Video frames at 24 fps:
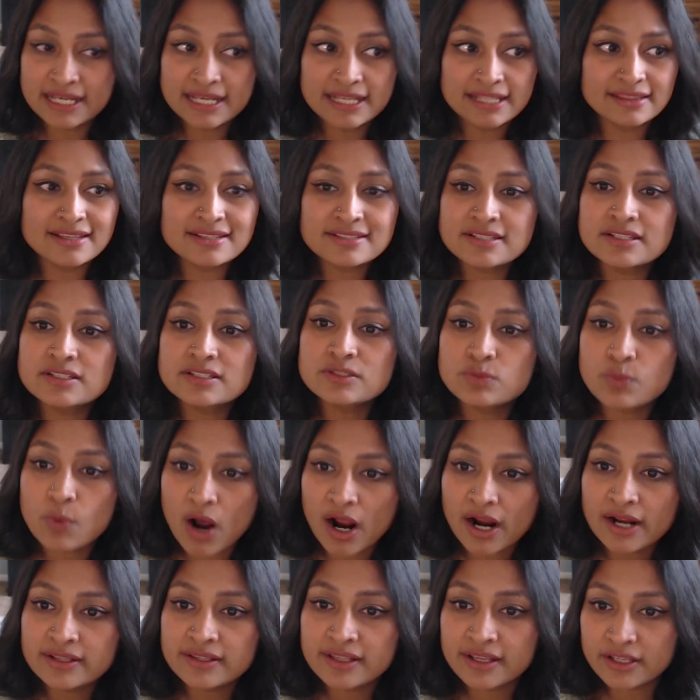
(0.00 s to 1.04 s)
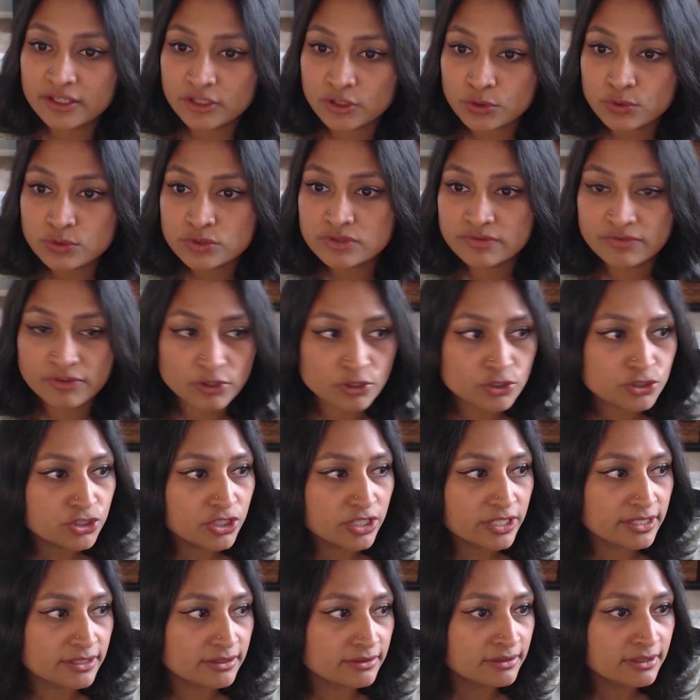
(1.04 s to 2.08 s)
This is why they use
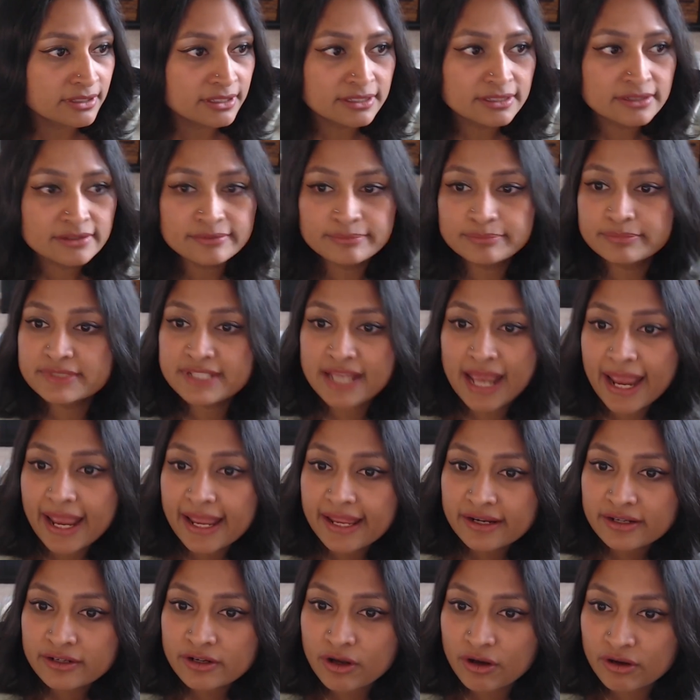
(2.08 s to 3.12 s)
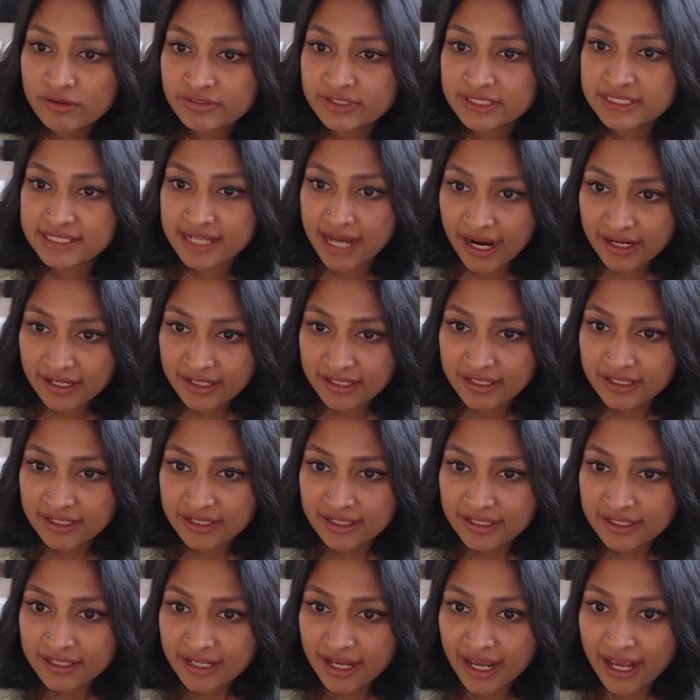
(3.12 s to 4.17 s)
version 10 of a deck,
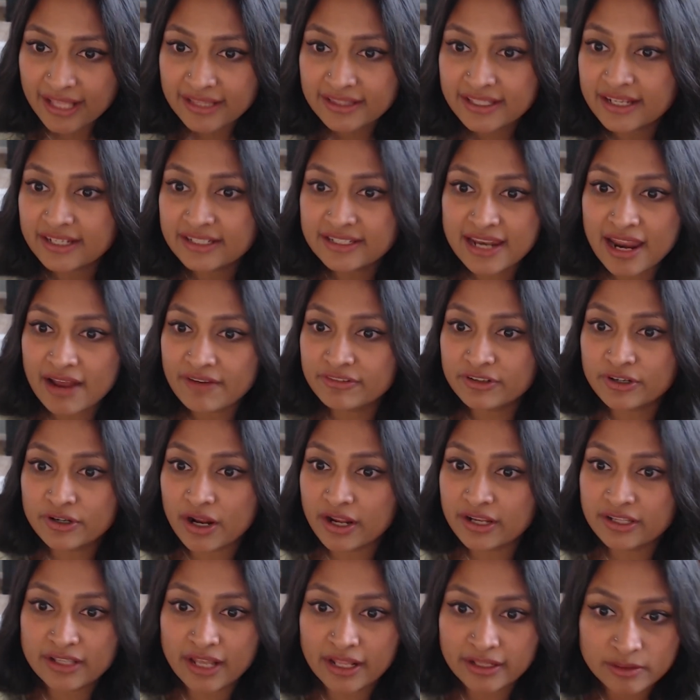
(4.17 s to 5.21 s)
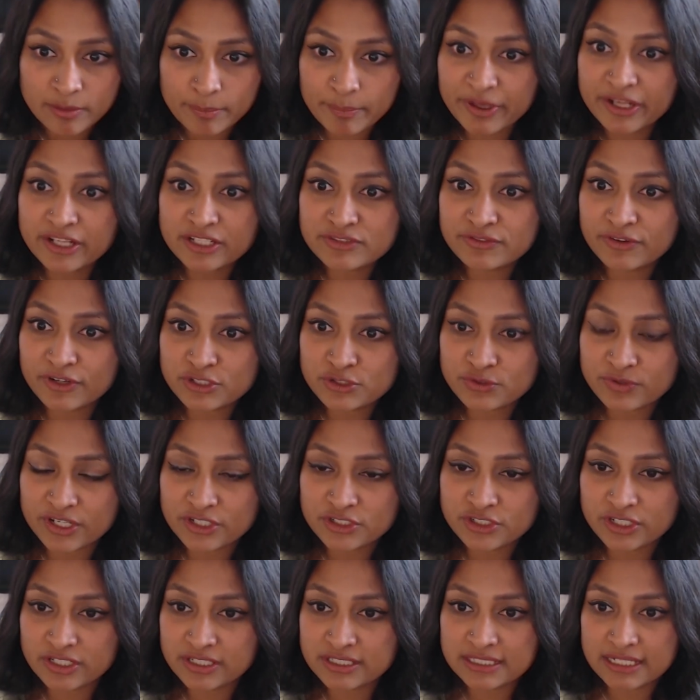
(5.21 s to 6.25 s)
and they never, and like the biggest
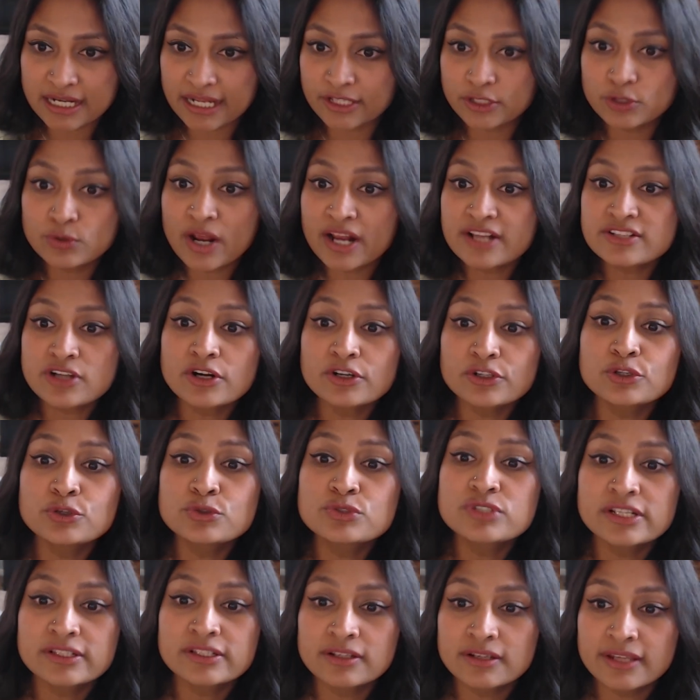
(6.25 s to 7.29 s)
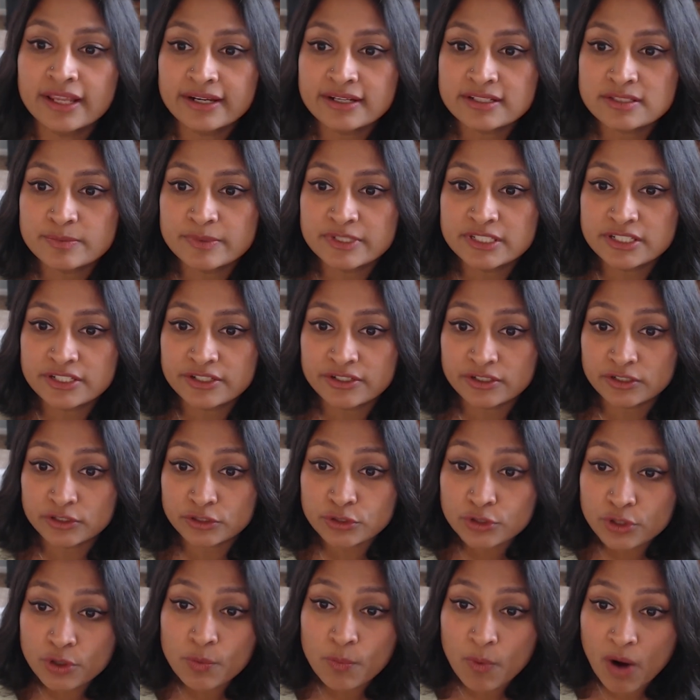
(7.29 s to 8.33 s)
frustration is like, you guys aren't using the latest material.
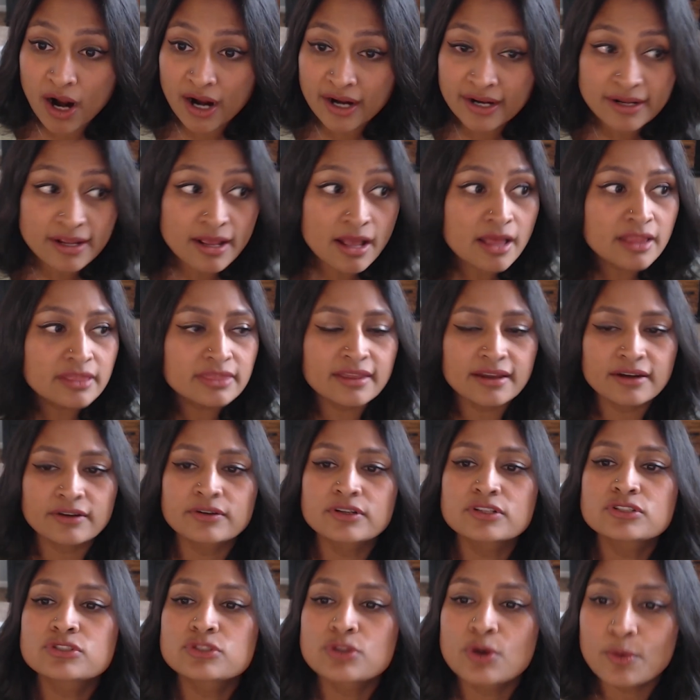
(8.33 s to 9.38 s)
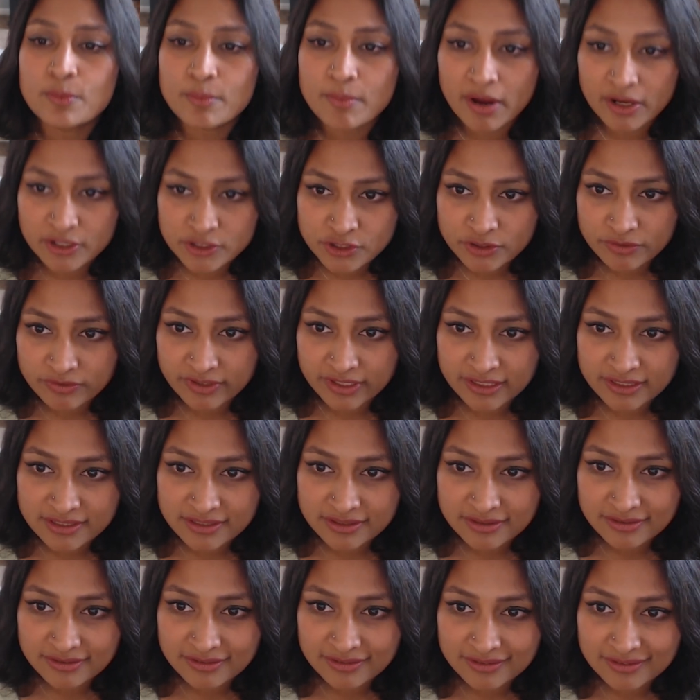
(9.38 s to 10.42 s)
You know why? There is so much of it.